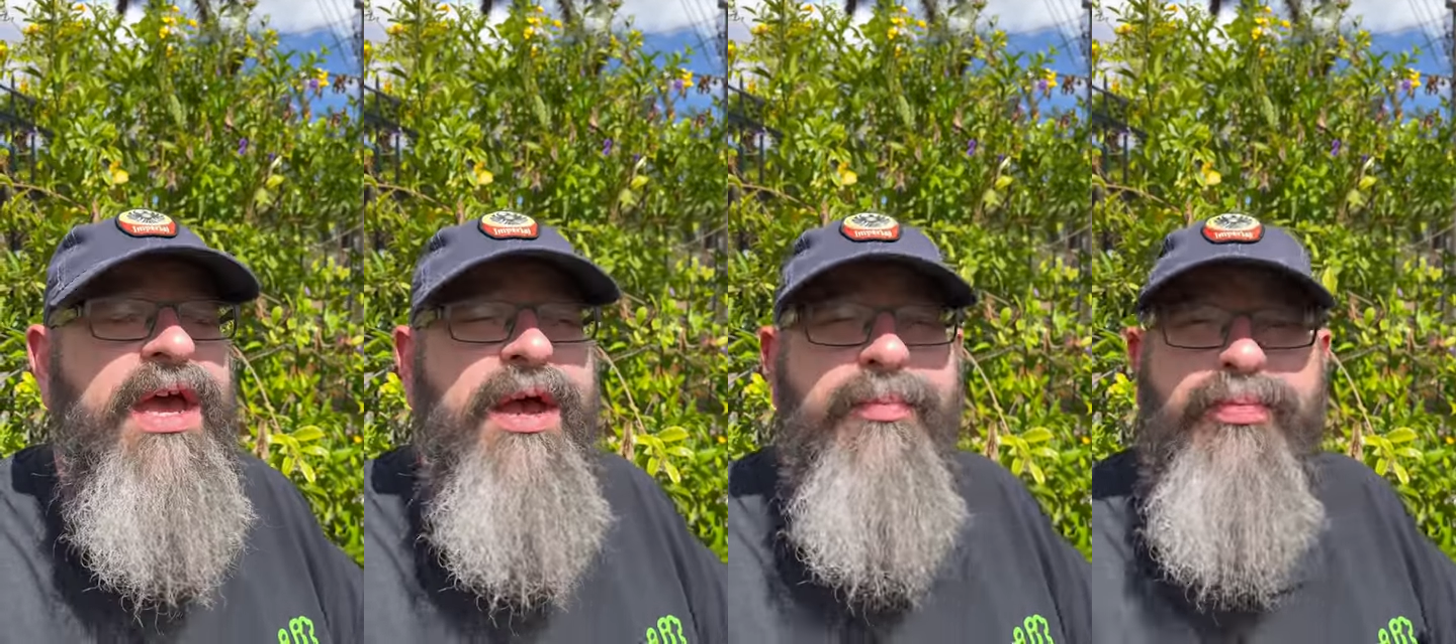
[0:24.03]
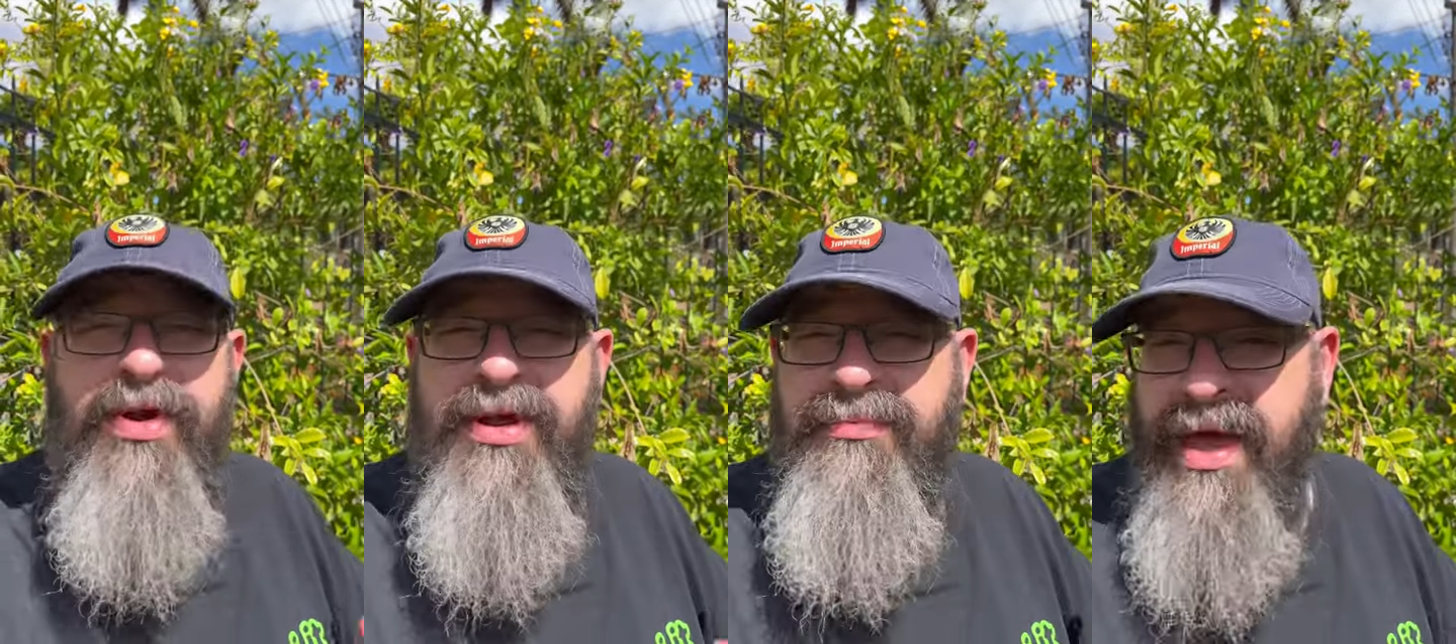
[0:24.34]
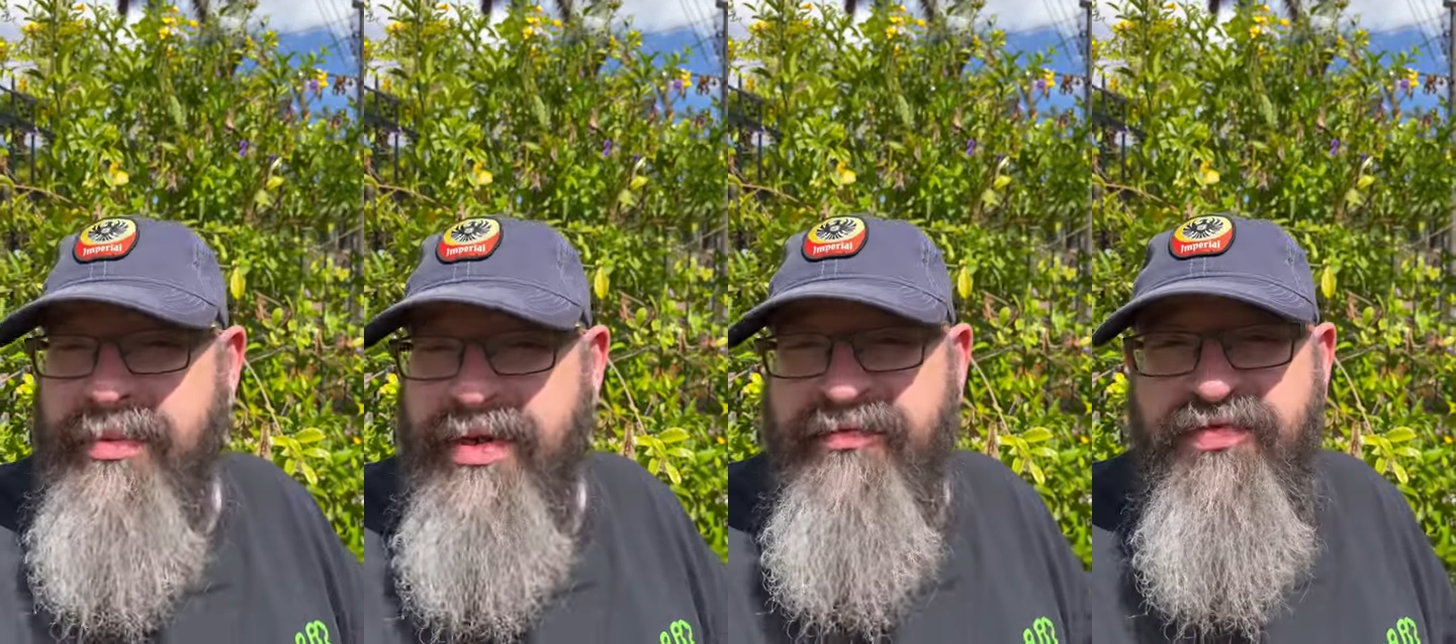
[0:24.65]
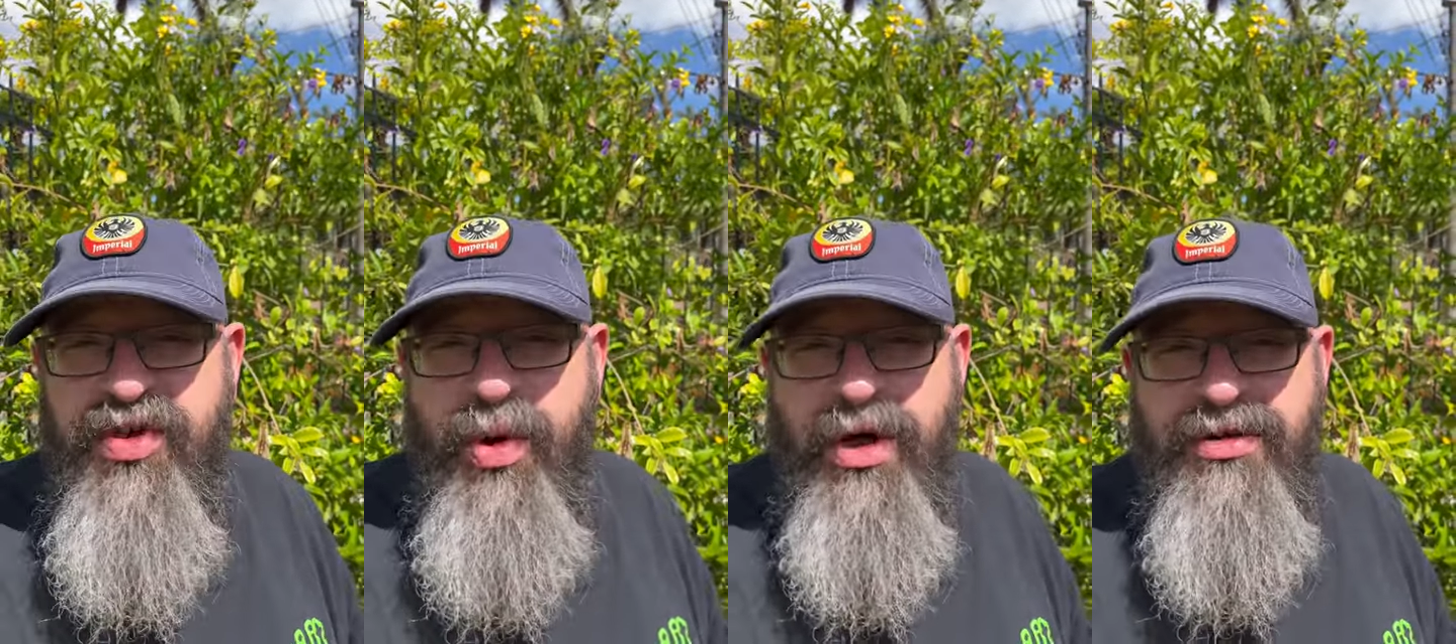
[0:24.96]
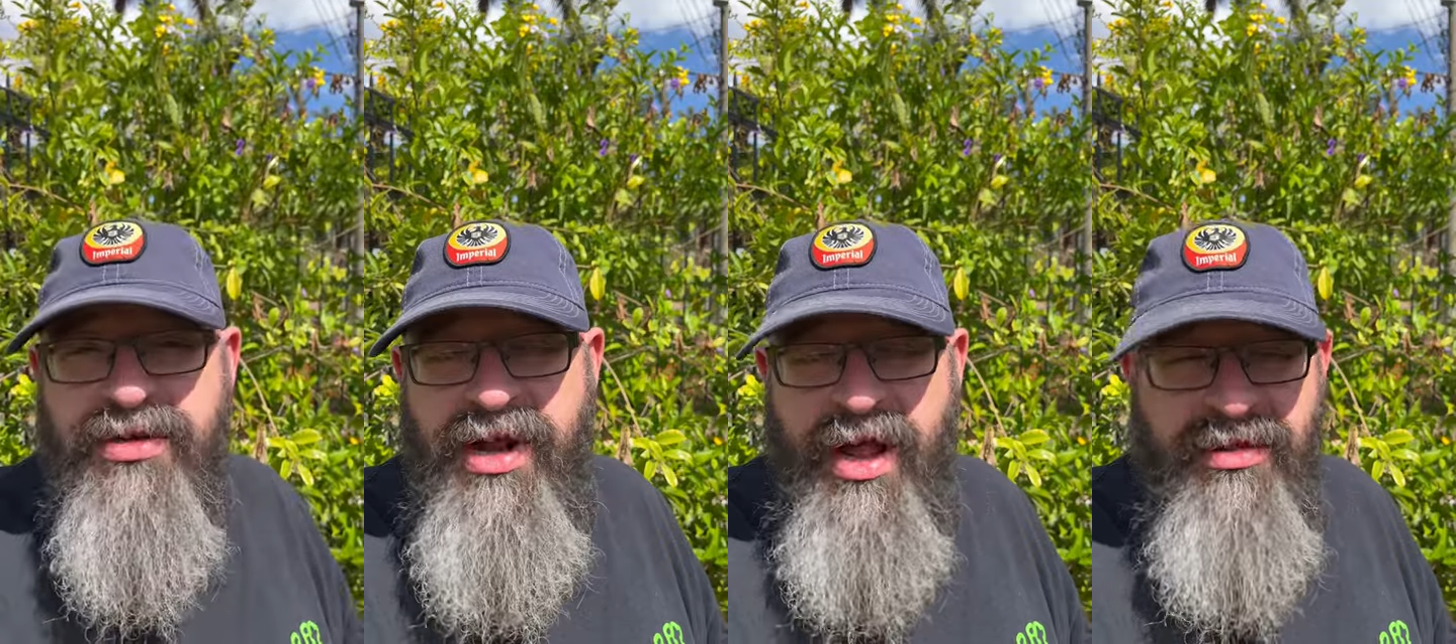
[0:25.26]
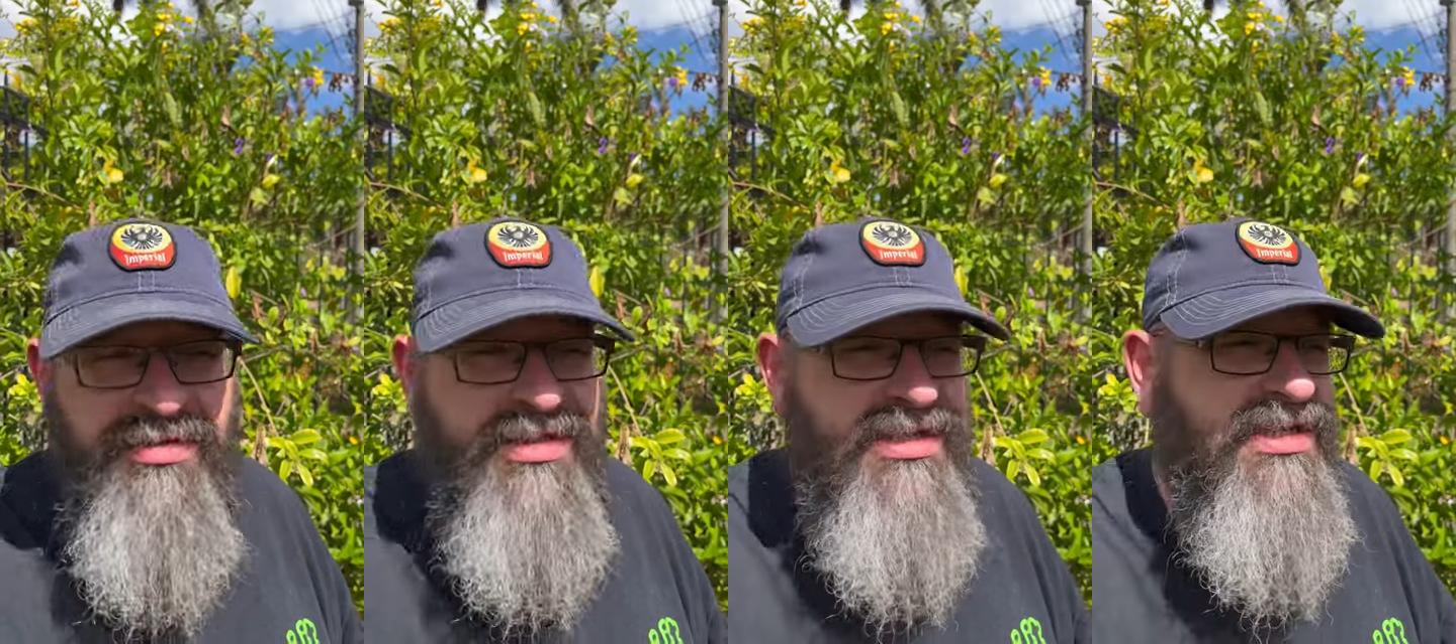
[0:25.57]
Bring maybe a few hundred
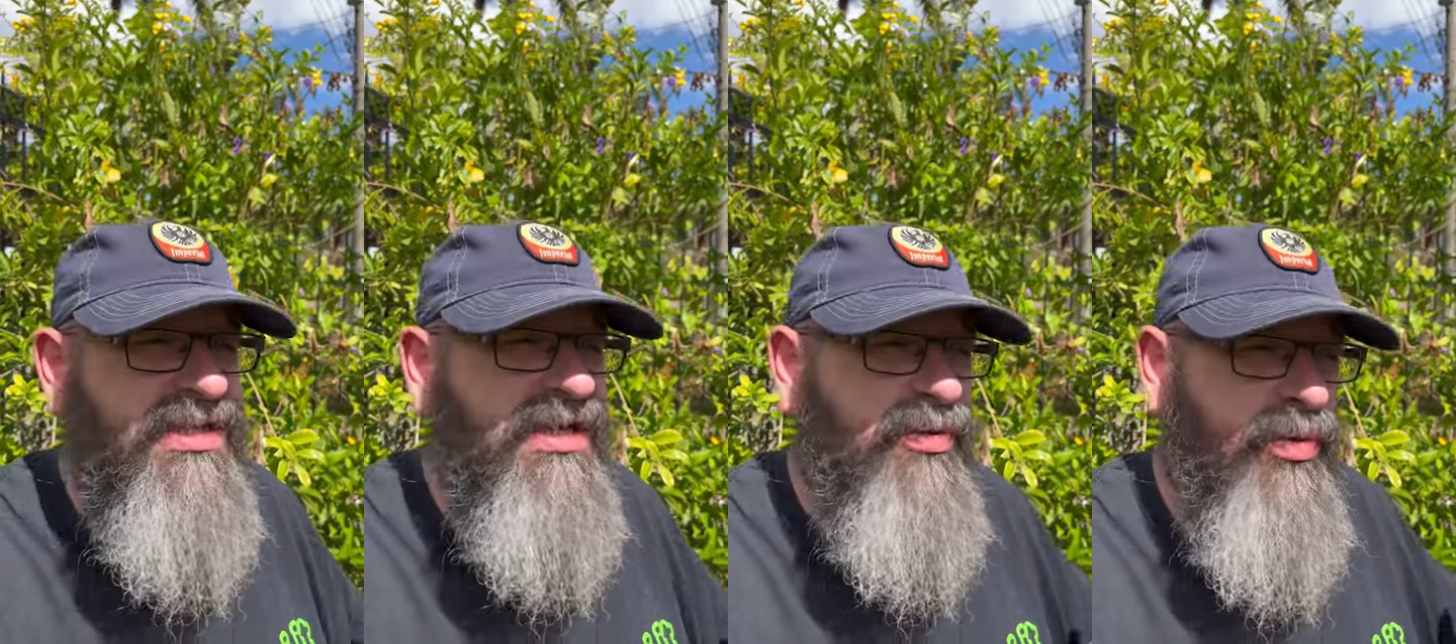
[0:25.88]
dollars to deal